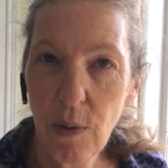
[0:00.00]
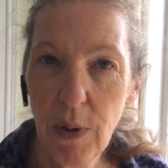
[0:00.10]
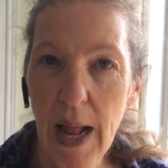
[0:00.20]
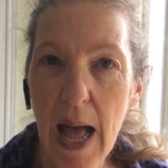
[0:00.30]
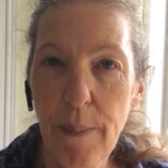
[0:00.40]

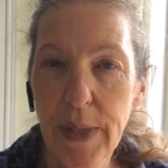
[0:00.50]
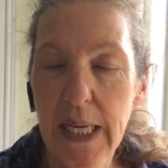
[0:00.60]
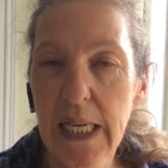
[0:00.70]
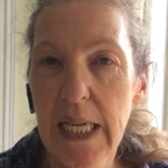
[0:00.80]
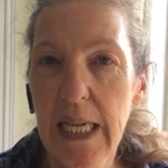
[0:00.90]
what
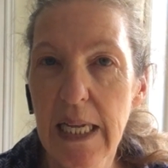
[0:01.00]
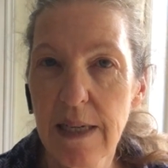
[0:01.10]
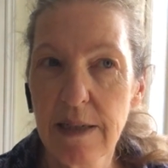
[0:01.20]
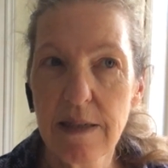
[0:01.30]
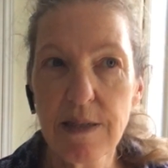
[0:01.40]
happened
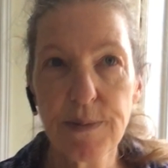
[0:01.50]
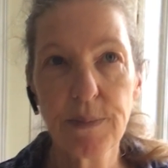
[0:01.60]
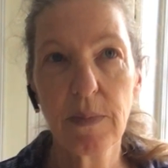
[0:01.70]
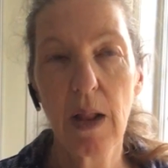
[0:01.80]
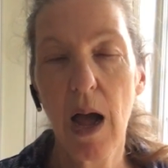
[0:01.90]
is
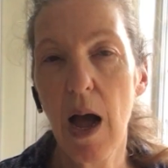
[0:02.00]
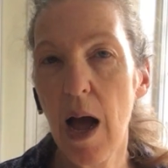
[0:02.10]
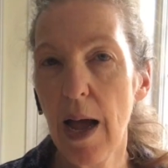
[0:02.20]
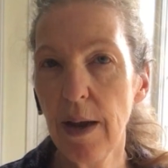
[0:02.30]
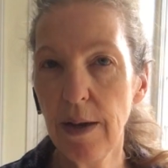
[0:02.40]

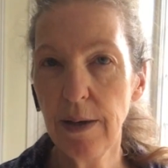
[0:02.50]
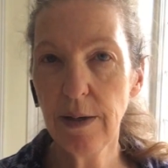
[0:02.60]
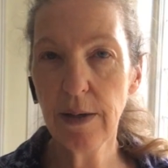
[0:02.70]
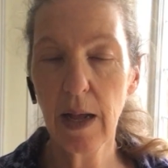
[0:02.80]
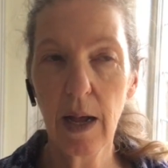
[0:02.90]

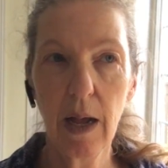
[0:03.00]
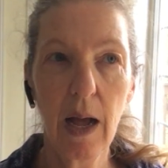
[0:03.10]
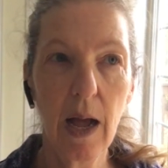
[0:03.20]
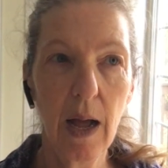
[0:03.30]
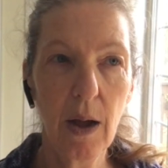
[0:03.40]
I
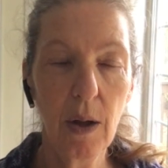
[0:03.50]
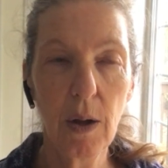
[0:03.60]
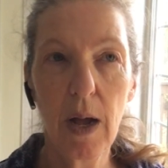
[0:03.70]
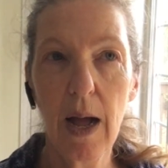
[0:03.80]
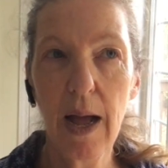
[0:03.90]

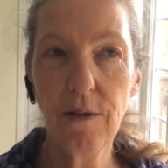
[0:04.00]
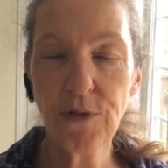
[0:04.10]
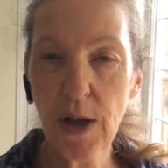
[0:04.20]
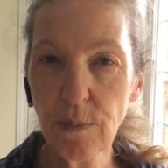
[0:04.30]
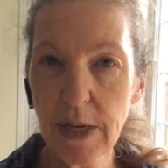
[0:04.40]
I
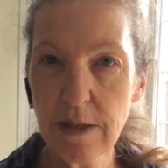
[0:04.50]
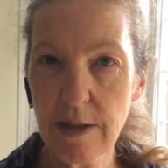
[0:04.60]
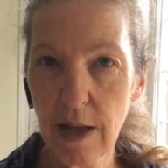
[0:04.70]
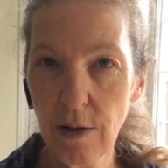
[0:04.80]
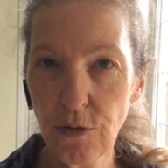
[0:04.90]
found
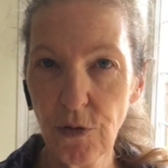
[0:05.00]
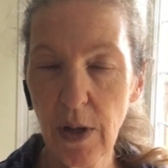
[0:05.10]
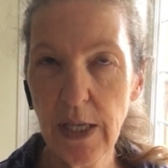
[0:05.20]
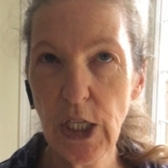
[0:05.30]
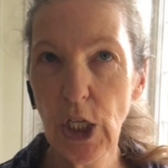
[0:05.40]
myself
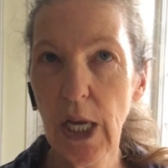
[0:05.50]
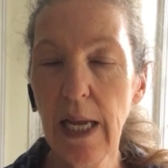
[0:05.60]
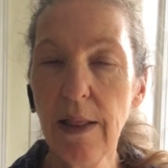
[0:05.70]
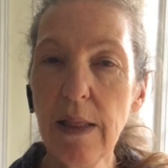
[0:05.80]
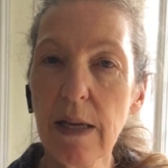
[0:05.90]

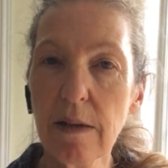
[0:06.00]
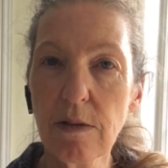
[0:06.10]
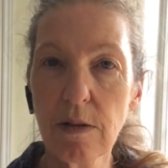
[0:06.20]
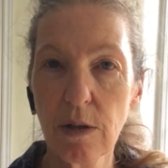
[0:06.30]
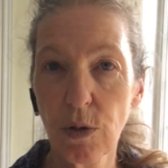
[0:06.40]
in
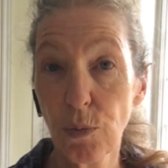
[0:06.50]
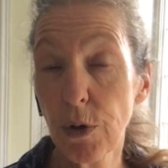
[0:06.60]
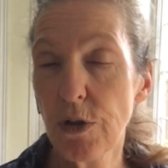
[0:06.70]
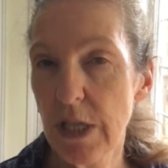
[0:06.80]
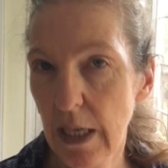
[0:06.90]
this
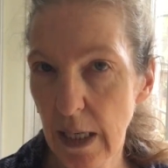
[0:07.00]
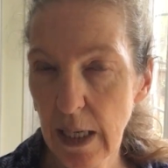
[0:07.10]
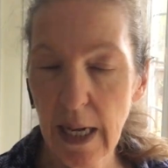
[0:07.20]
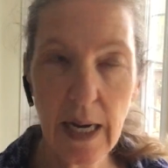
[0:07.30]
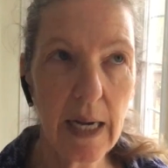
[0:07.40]
routine,
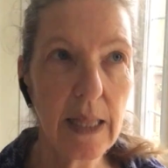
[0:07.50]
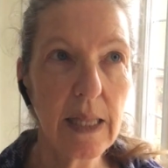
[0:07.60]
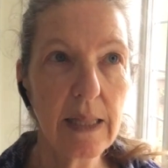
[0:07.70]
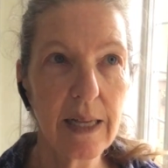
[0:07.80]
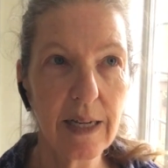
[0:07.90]
and
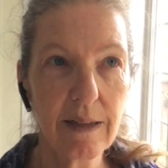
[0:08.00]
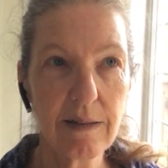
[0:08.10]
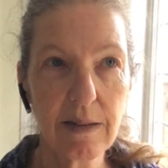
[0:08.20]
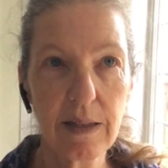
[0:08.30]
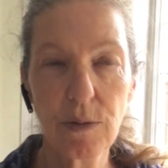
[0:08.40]
anything that
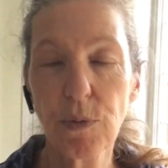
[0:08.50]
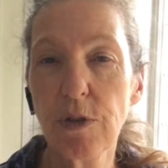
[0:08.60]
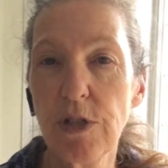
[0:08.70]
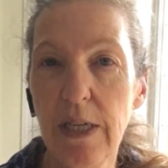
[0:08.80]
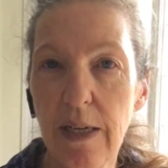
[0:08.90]
is
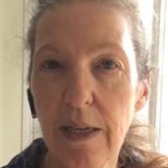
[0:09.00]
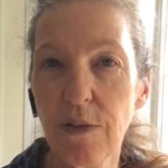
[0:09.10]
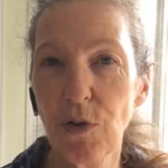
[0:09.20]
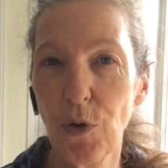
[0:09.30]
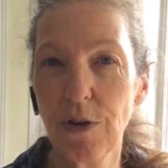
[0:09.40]
routine,
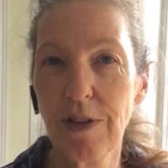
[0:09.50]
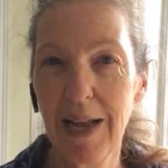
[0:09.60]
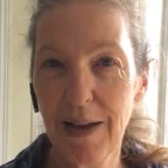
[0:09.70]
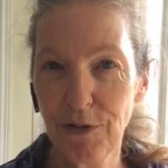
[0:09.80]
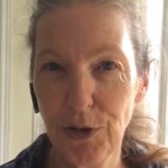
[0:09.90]
of course, I
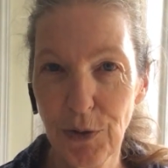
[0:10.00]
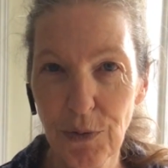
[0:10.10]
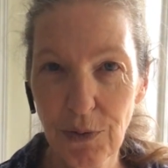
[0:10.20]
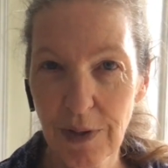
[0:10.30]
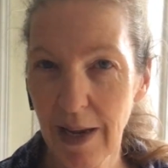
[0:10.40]
have
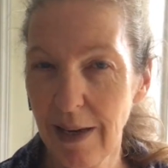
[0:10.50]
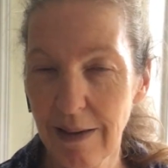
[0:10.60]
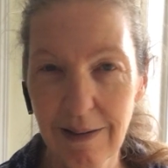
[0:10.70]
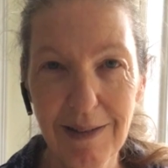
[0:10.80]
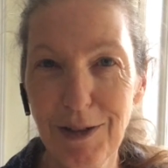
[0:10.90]
to like
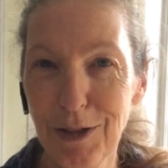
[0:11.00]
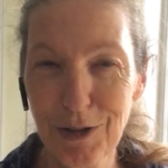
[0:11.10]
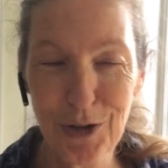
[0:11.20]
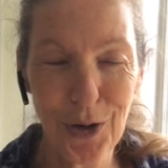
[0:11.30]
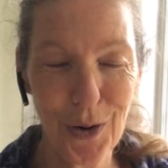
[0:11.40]

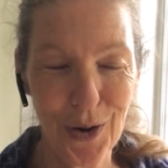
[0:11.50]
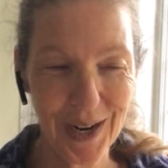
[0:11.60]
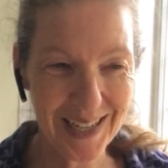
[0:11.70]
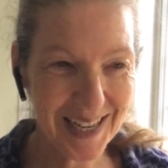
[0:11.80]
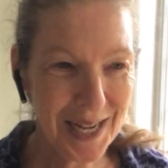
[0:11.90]

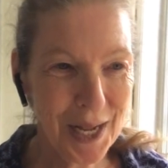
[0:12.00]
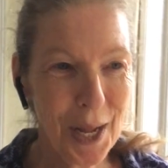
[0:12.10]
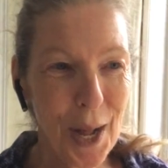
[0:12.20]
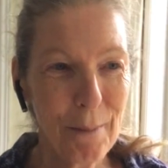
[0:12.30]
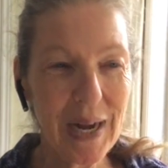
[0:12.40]
destroy.
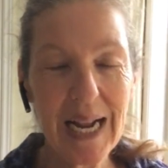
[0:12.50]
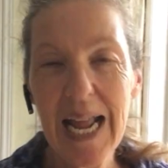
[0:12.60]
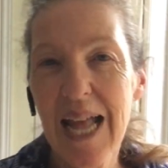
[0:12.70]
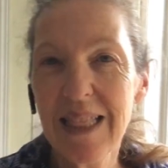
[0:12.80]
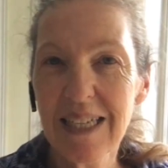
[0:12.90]
But I
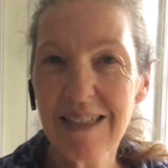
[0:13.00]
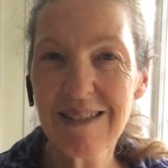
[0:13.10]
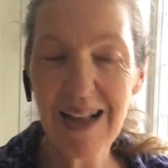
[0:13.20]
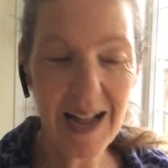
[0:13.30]
had this